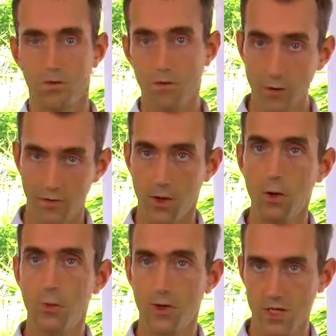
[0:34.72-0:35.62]
Very
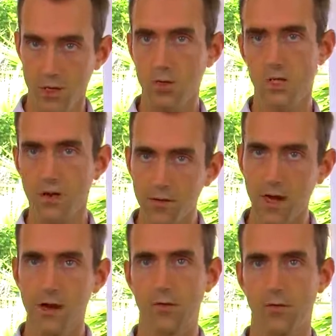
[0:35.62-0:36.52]
few, but still
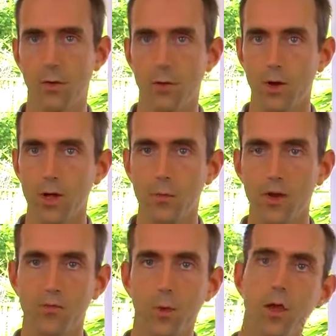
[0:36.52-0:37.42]
significant areas of our body are
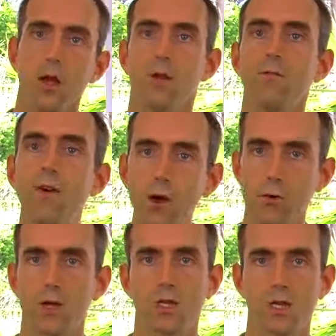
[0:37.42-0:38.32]
meant to be
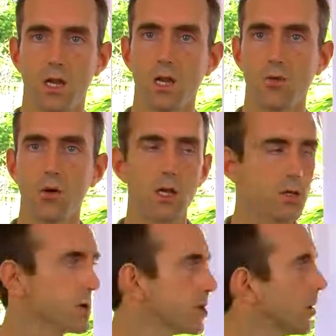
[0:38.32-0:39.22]
very acidic, right?
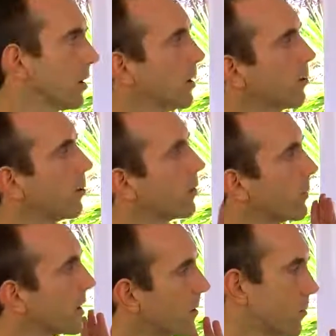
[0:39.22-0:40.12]
So it's not like we want to
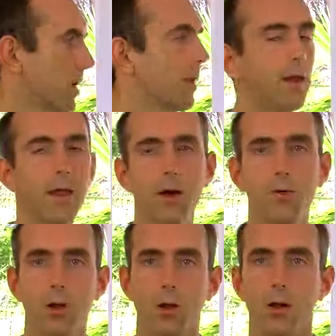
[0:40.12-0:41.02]
be completely
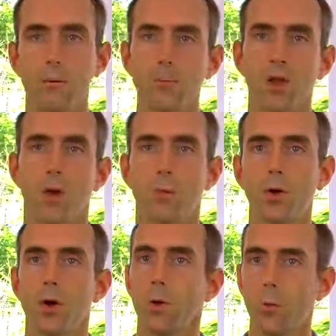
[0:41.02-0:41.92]
alkaline.
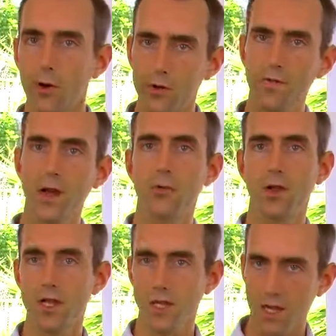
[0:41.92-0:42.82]
But what I've found
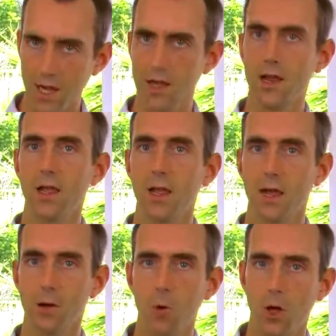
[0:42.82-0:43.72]
is, again and
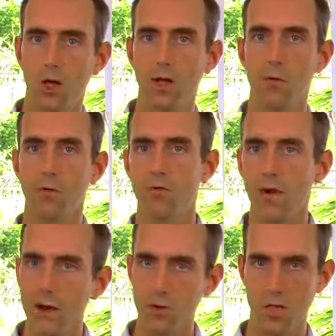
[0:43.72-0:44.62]
again, working now with
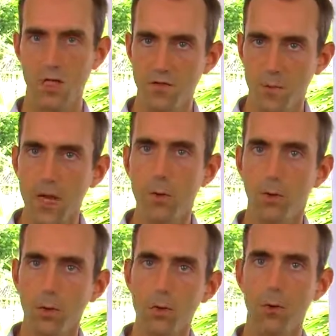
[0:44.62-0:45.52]
thousands of
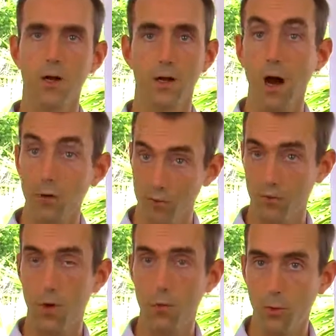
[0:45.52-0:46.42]
people, right, and hundreds
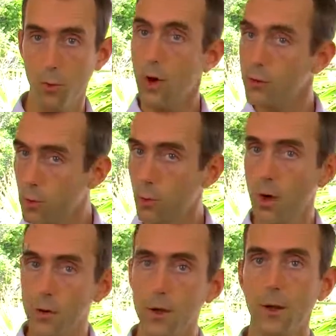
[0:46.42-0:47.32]
of people
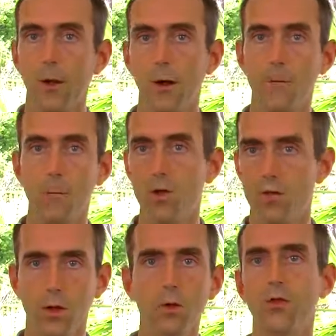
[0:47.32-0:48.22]
one-on-one
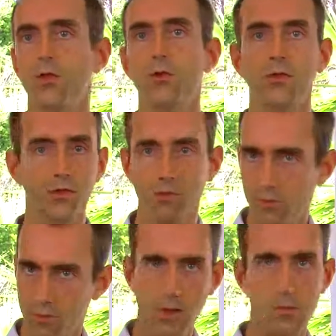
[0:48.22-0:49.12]
over the course, not just
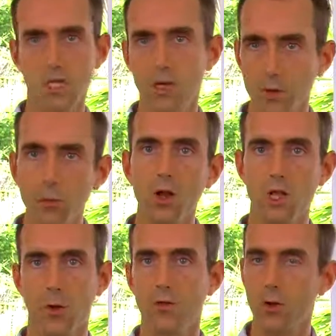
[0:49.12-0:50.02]
them seeing me
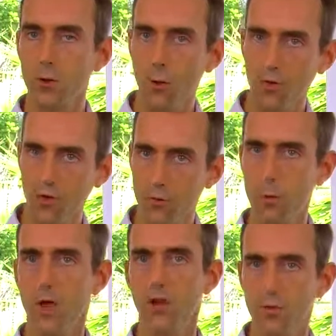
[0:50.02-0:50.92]
once, but over the course of
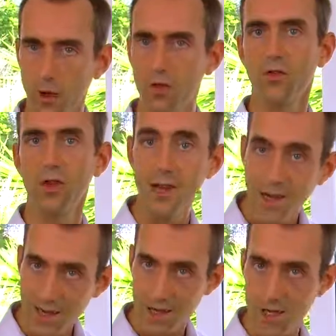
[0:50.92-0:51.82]
weeks, months, and
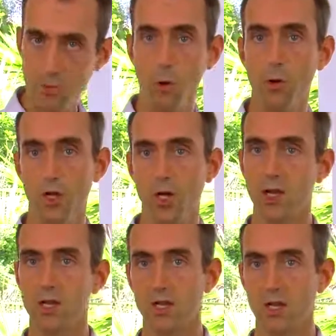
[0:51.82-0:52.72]
years, where we actually
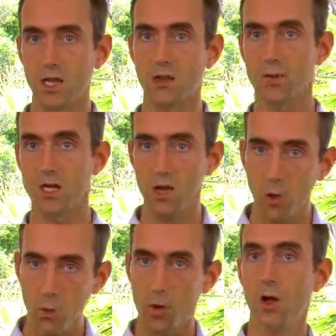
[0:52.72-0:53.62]
get to see the
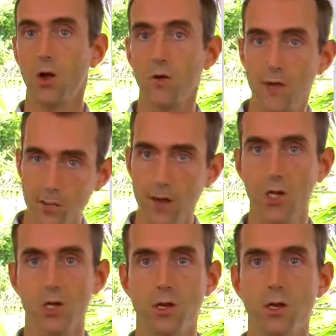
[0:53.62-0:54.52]
result of their
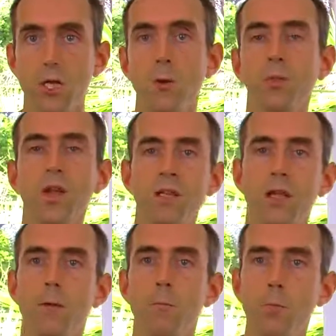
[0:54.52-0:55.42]
actions, is
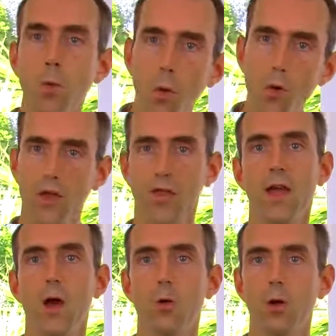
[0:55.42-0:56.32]
that the more that
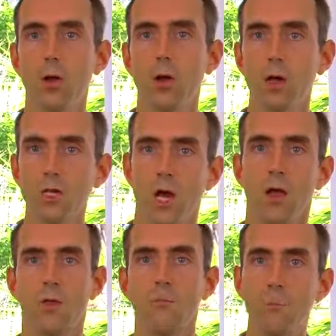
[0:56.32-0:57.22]
they alkalize,
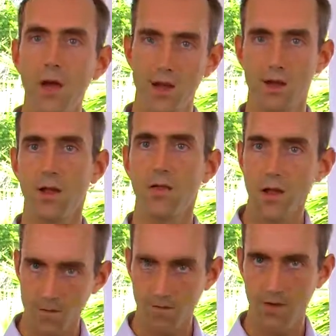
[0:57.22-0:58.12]
the better
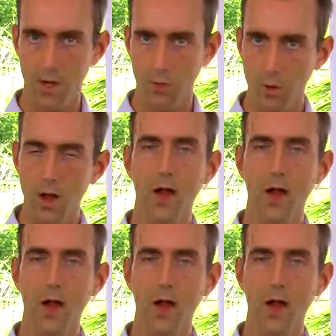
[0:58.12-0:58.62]
they feel.